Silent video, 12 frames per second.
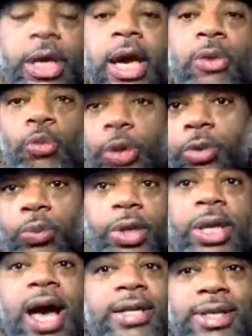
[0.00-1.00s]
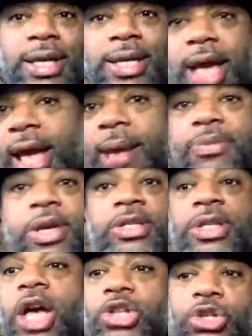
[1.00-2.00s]
And we realize the game
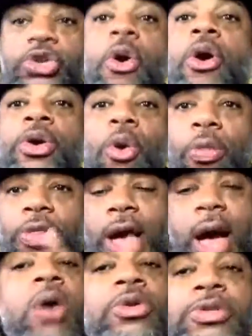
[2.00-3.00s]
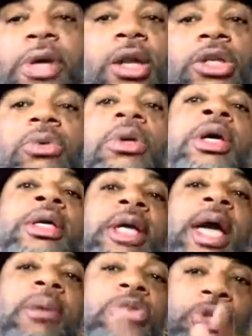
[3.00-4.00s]
does not start on the outside of you.
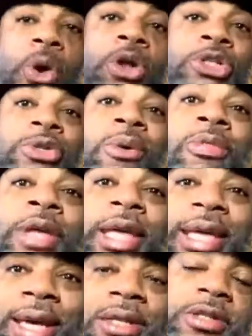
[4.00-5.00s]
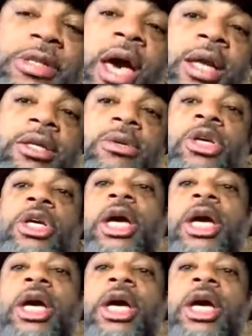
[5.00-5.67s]
Game starts on the inside of you.